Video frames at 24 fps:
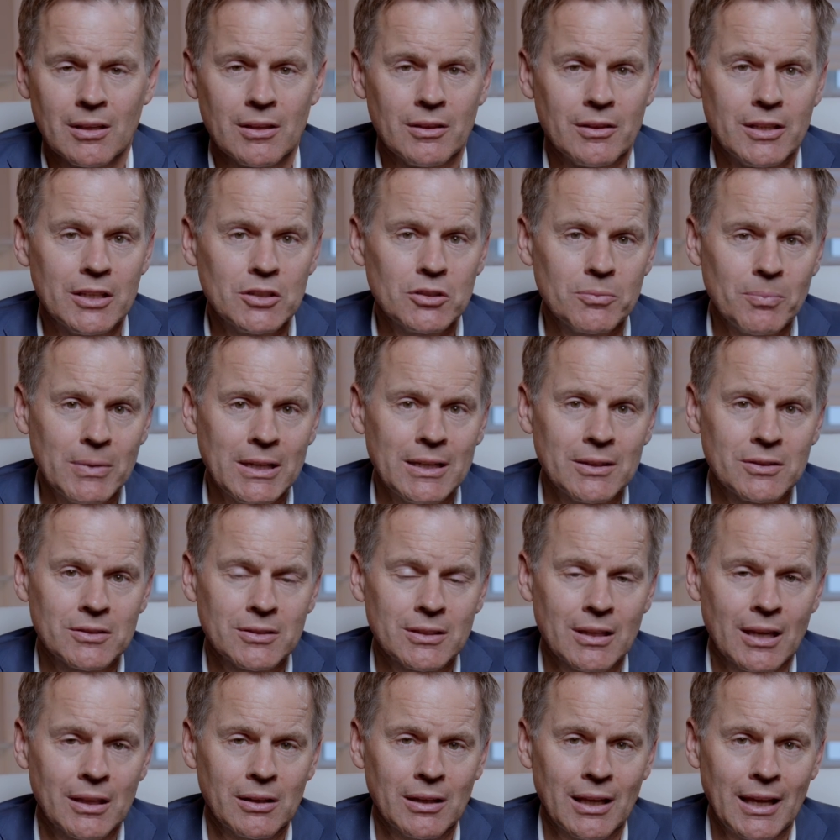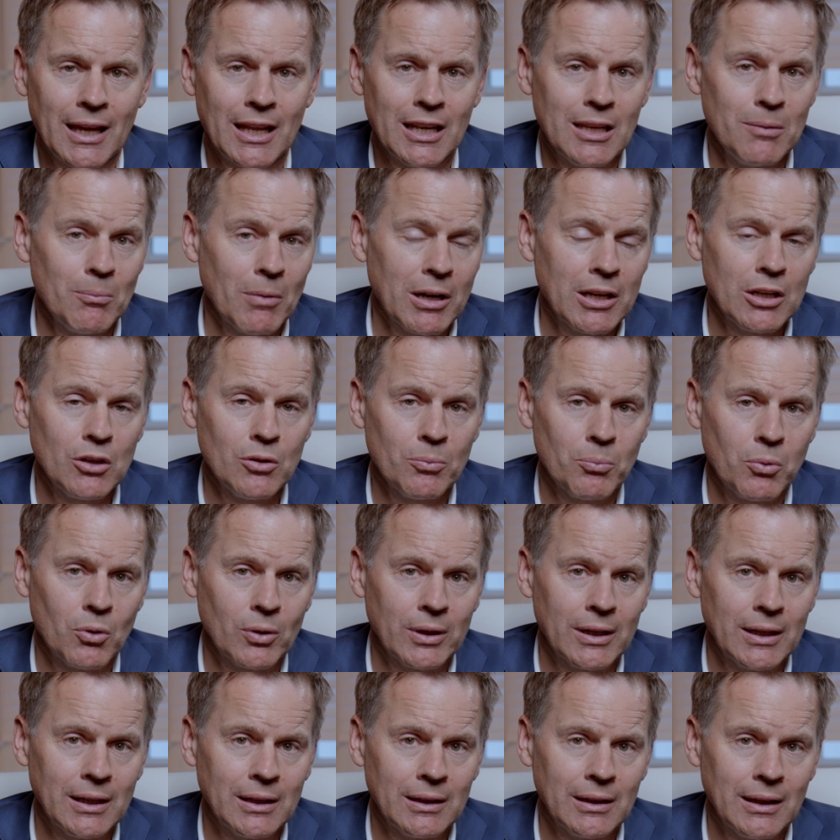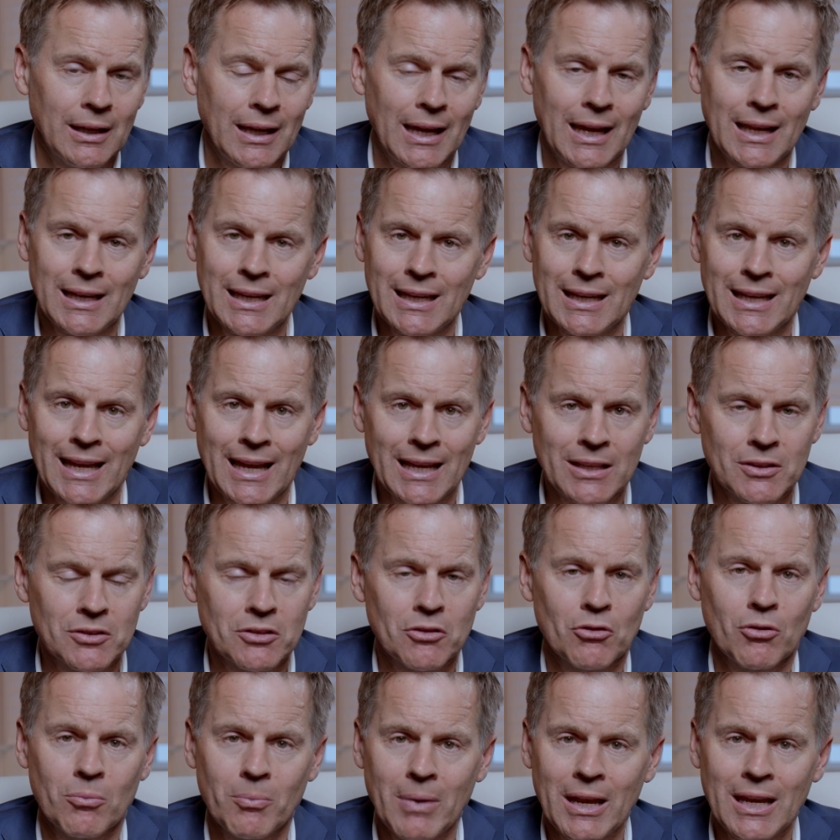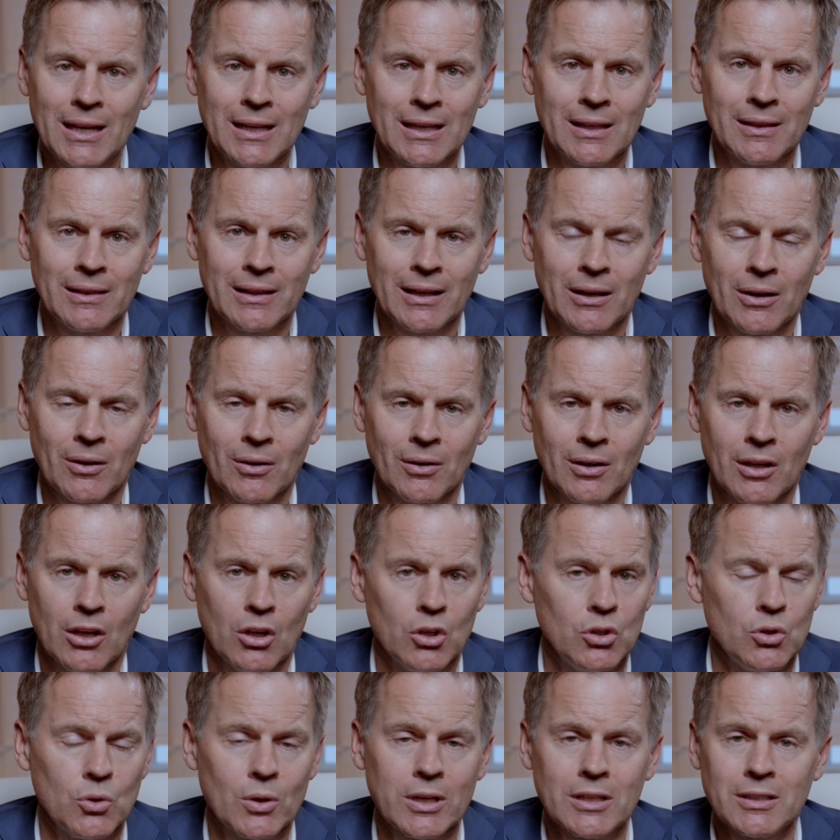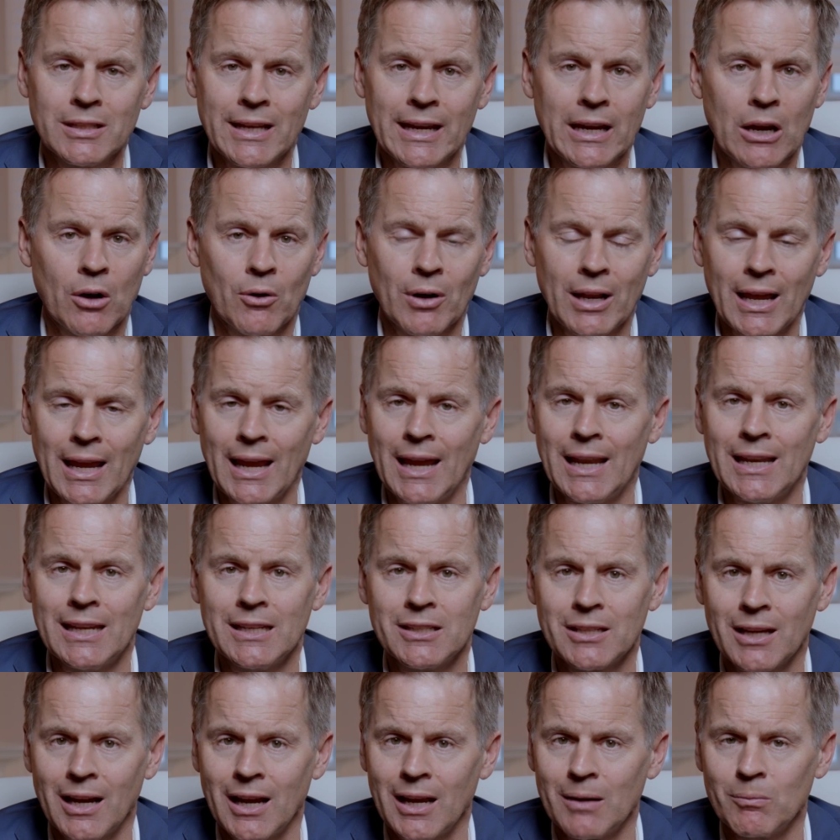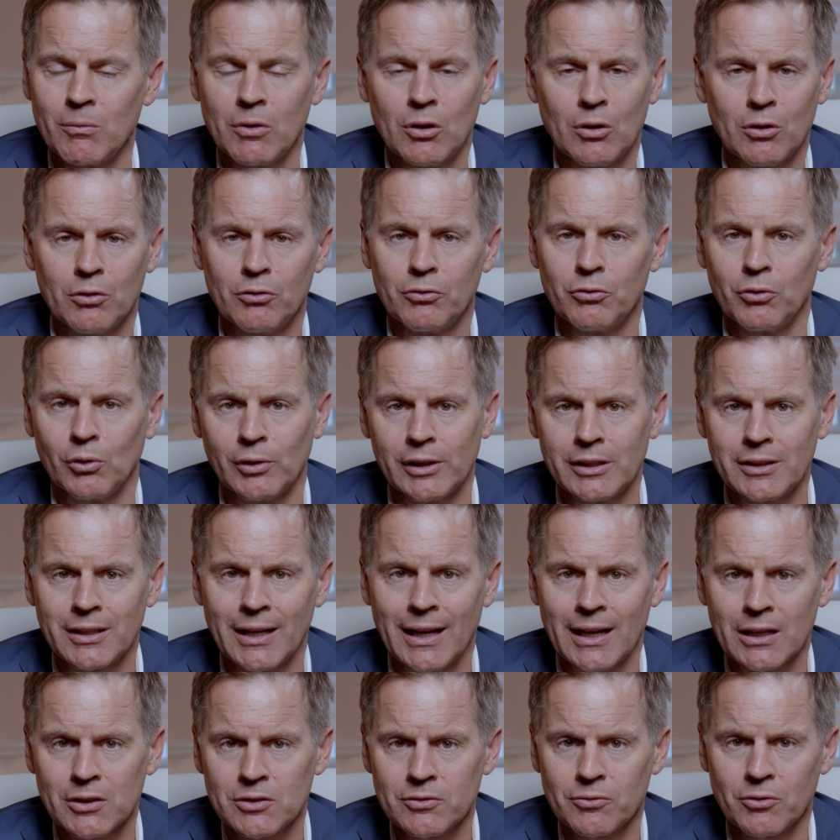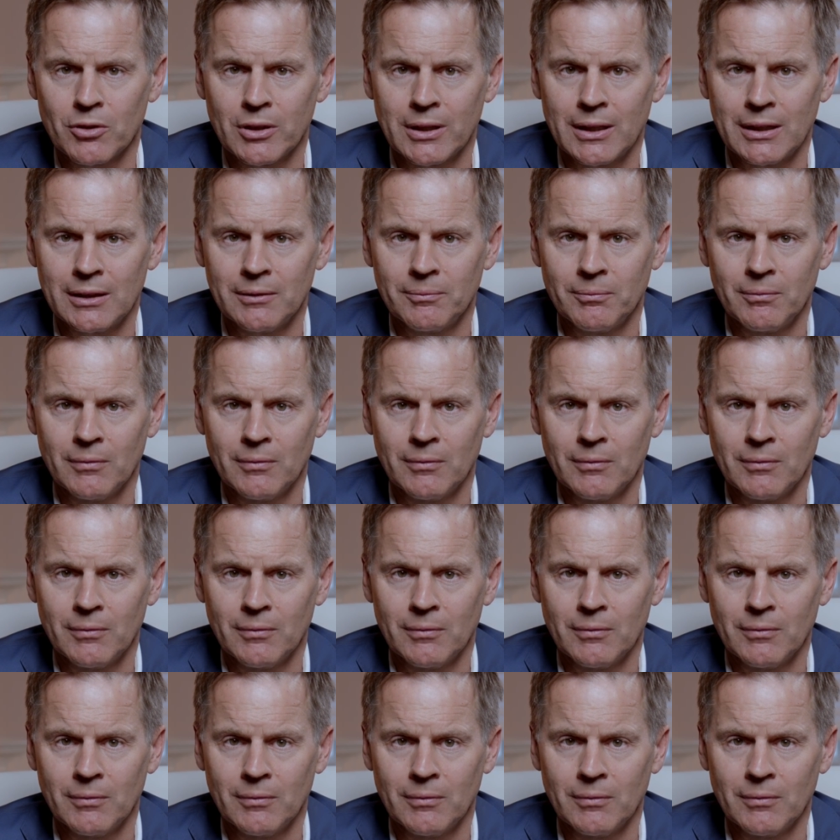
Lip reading: This means that any money you put in, any gains that are made in there, you can take out anytime, fully tax-free.